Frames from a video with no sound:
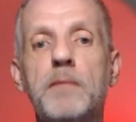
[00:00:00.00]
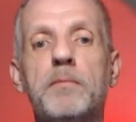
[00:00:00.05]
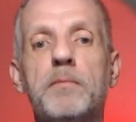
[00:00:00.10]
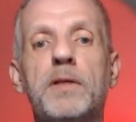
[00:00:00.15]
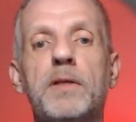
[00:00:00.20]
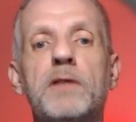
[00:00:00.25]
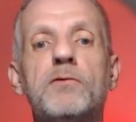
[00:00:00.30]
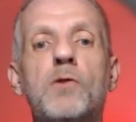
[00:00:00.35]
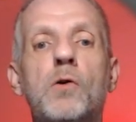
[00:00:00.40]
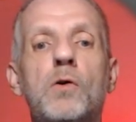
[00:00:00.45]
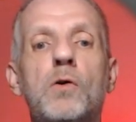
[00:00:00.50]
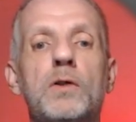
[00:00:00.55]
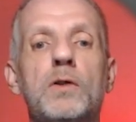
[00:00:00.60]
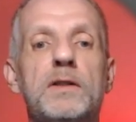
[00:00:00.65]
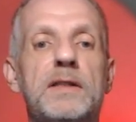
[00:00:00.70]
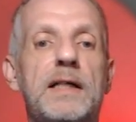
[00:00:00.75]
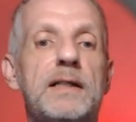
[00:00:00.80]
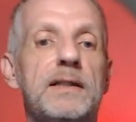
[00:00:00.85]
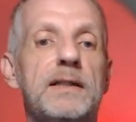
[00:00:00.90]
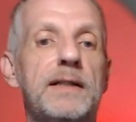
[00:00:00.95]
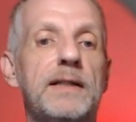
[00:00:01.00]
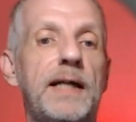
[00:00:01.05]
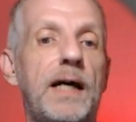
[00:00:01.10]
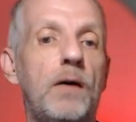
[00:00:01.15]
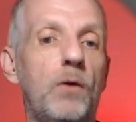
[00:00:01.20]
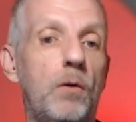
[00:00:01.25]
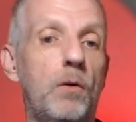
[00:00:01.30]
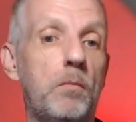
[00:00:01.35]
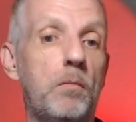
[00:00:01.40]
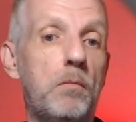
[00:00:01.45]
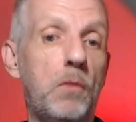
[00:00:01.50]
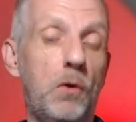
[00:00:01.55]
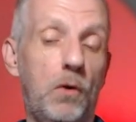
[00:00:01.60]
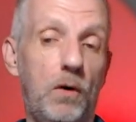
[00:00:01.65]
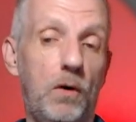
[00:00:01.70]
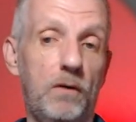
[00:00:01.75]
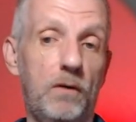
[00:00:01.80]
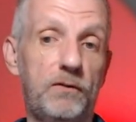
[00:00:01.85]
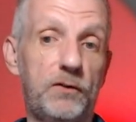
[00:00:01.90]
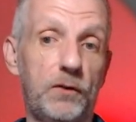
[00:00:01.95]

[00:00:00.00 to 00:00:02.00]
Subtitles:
But of course that is now a morph.